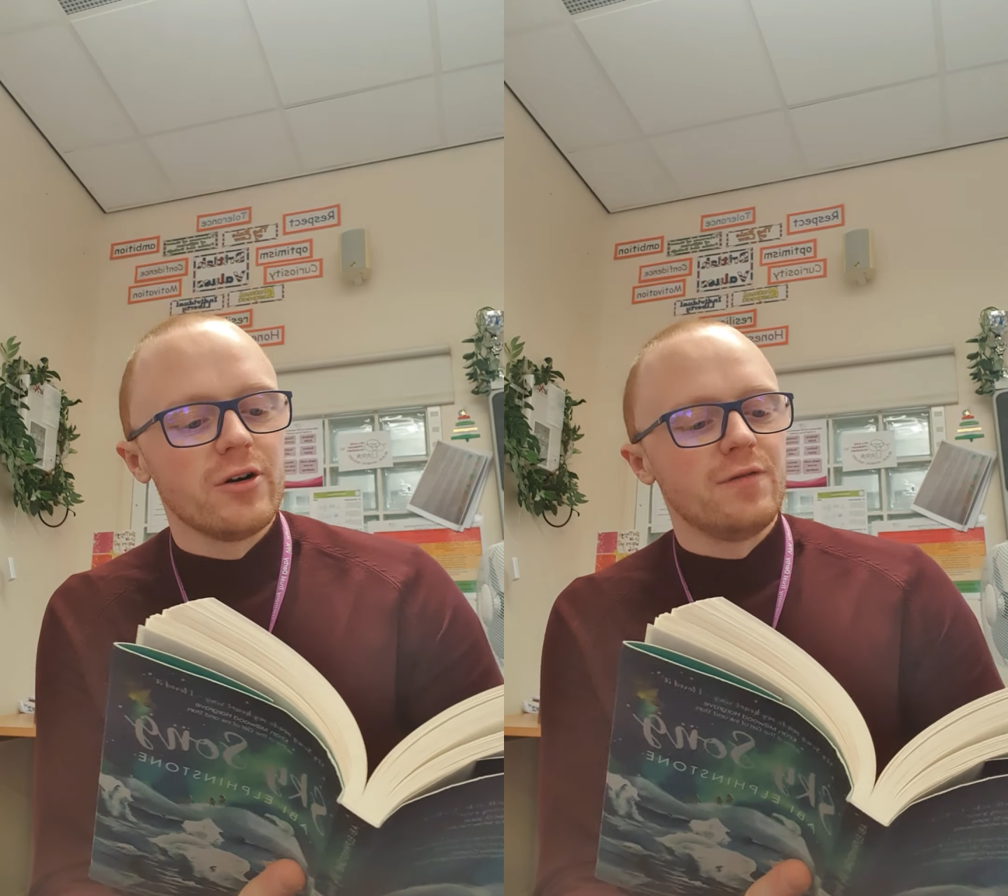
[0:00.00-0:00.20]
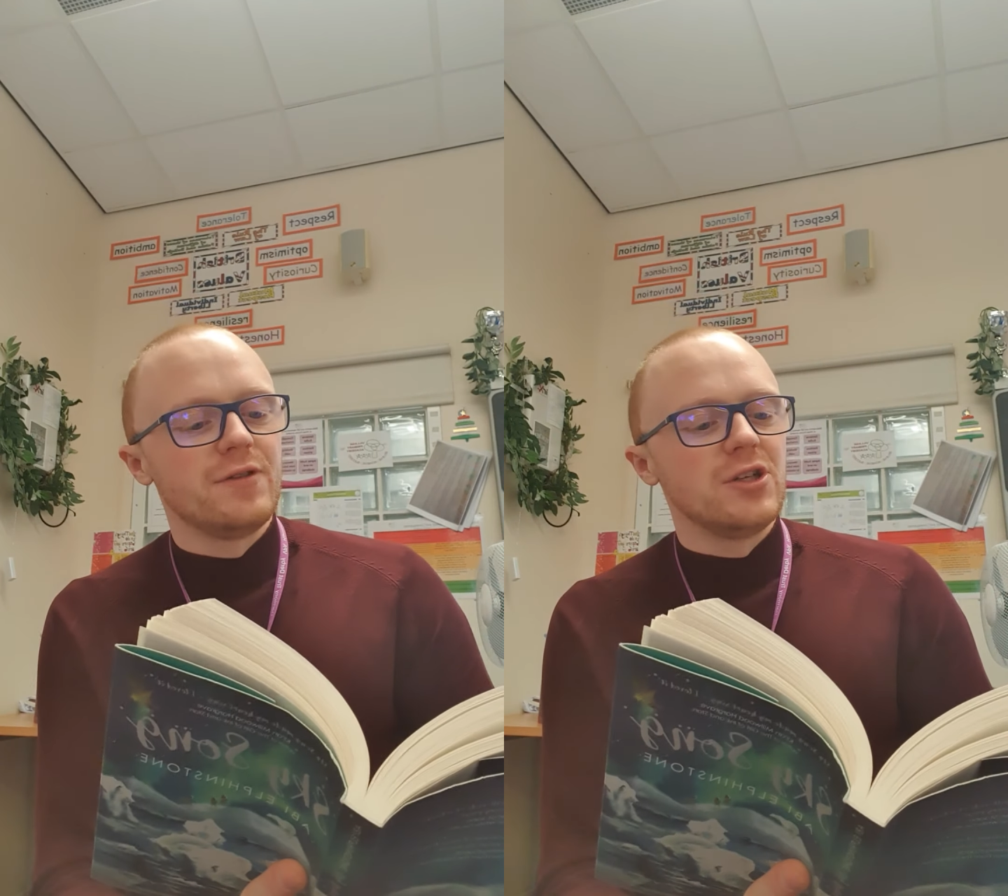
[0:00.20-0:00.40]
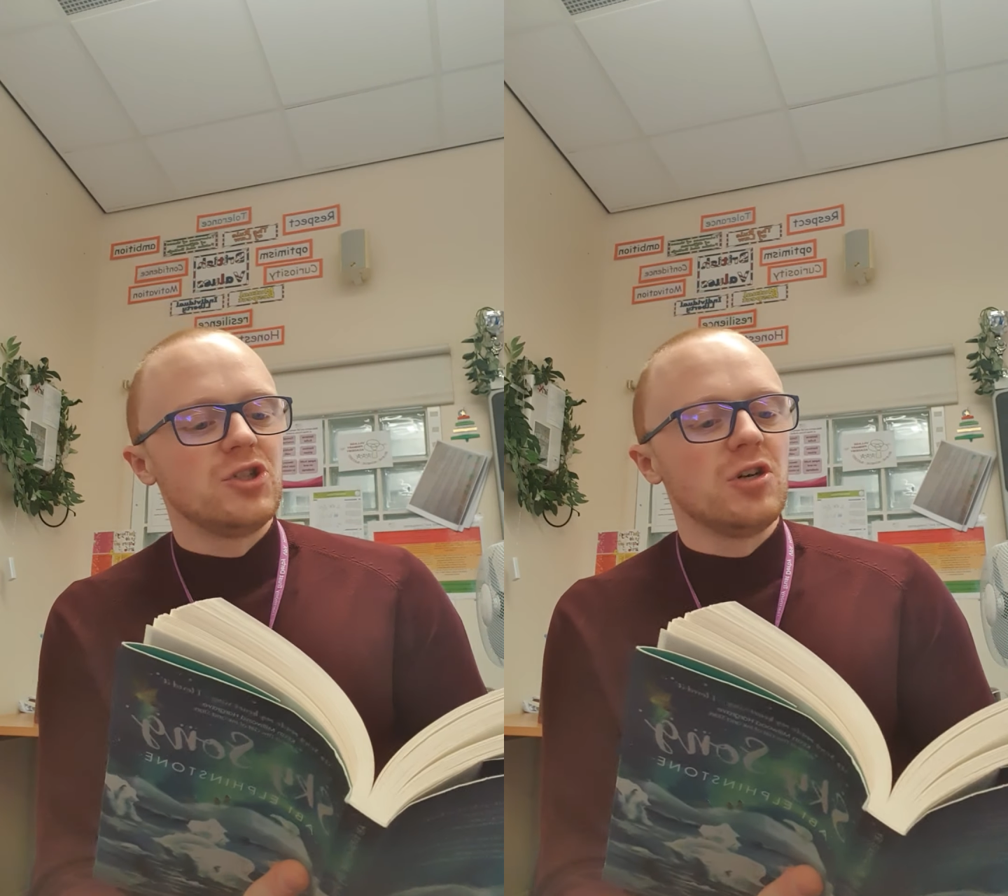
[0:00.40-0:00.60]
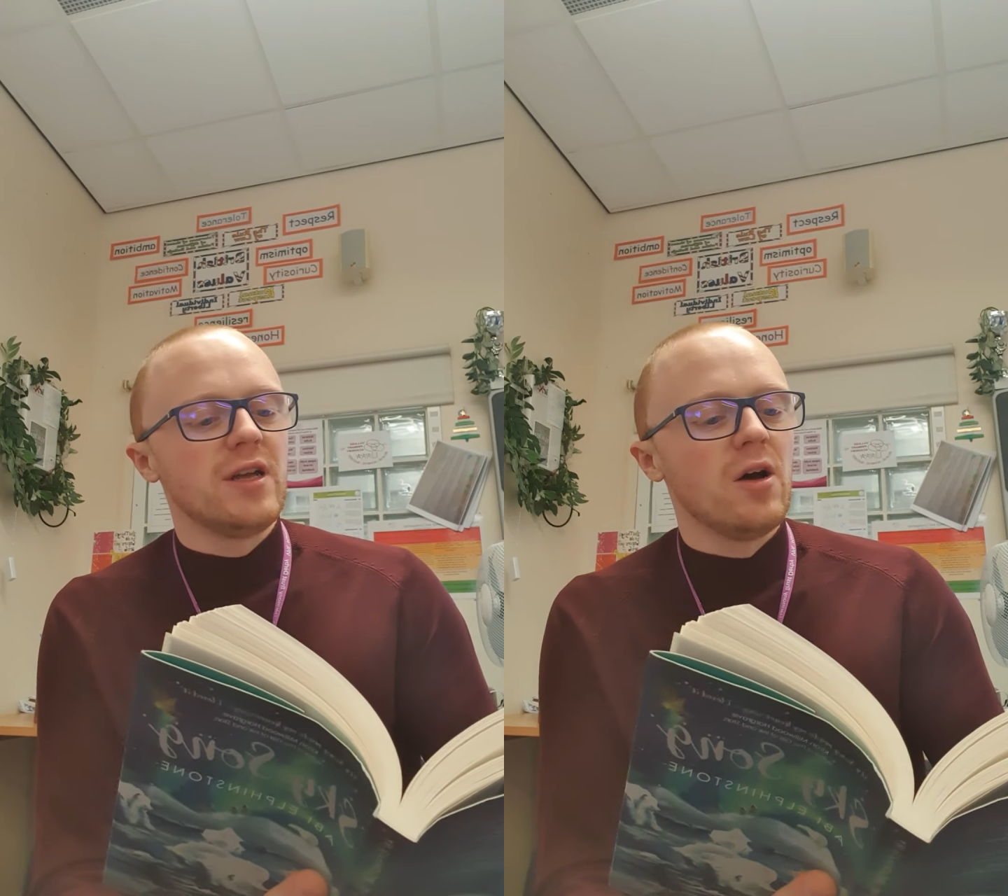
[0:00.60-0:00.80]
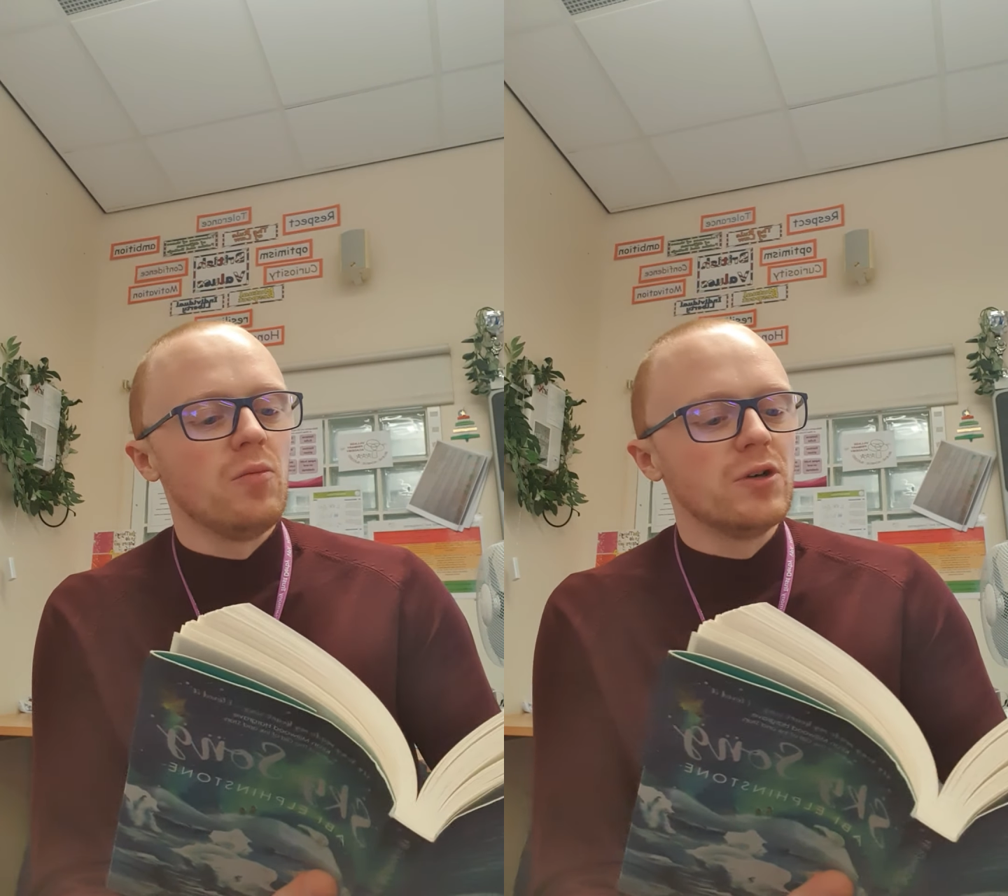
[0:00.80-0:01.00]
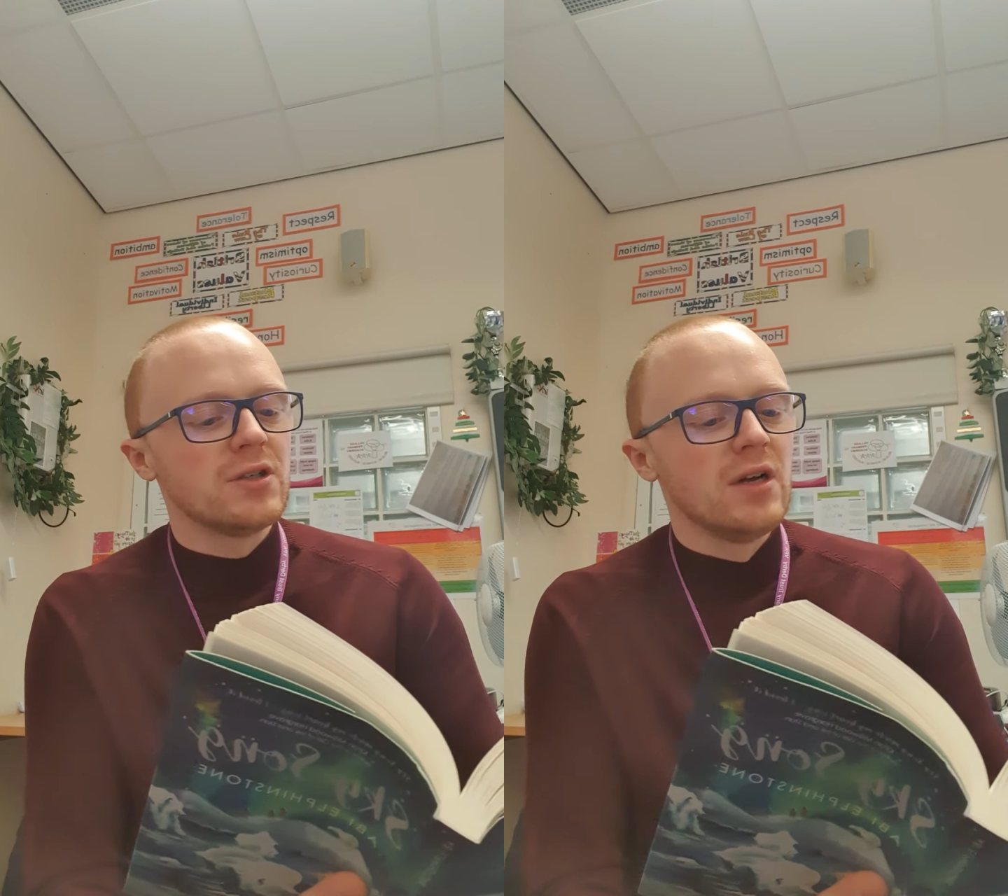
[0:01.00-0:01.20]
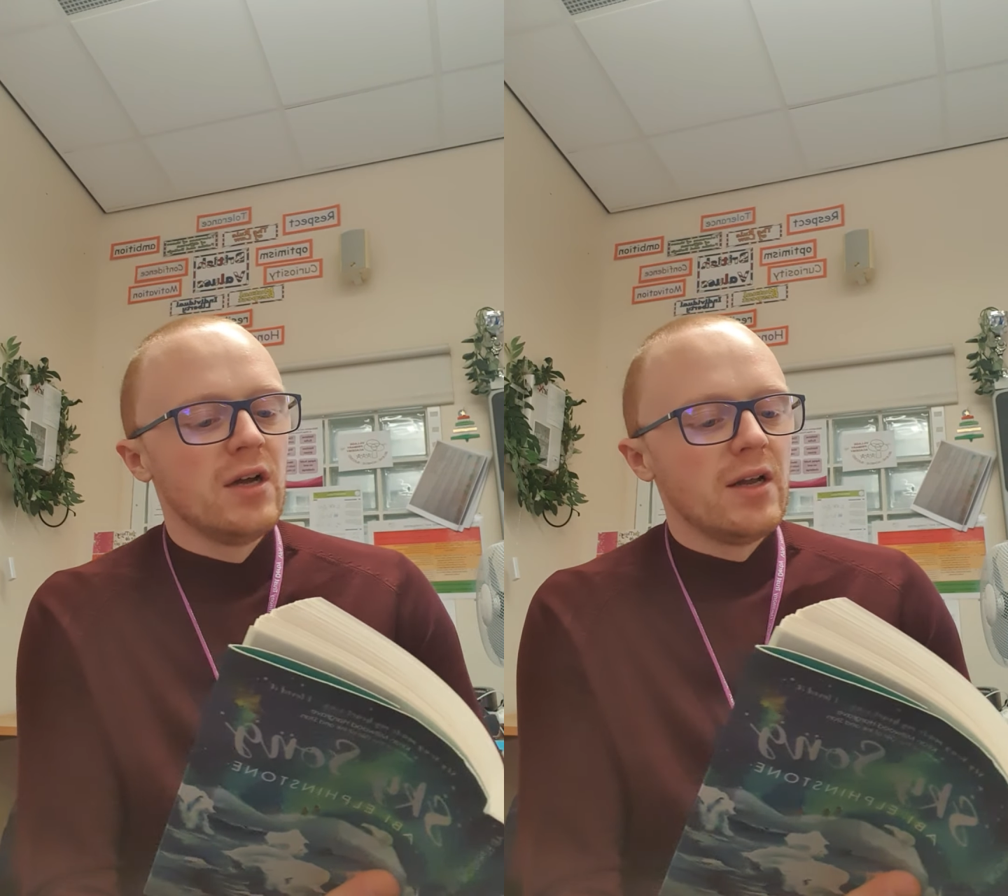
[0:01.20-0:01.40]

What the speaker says: enough for the journey onward,